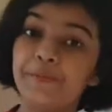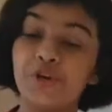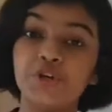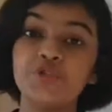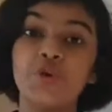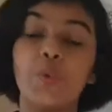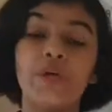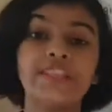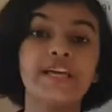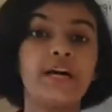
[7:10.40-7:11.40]
reproduce
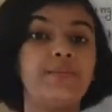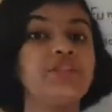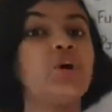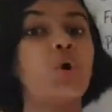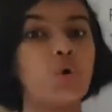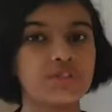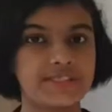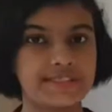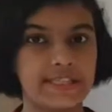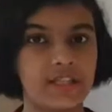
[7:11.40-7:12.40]
when they come in the
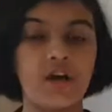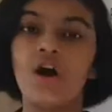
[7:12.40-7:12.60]
host cell.